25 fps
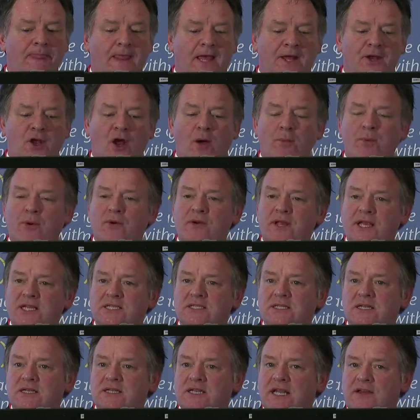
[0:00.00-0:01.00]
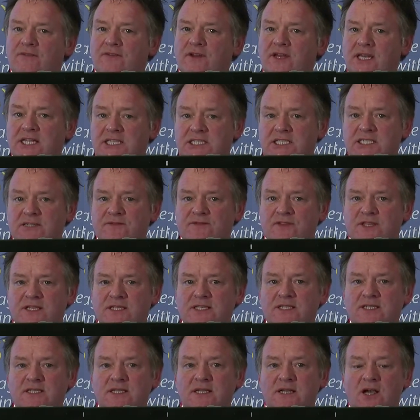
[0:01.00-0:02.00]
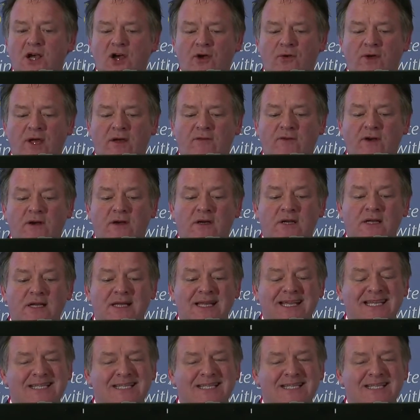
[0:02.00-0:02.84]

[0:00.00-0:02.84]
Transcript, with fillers: An operational definition of this, however,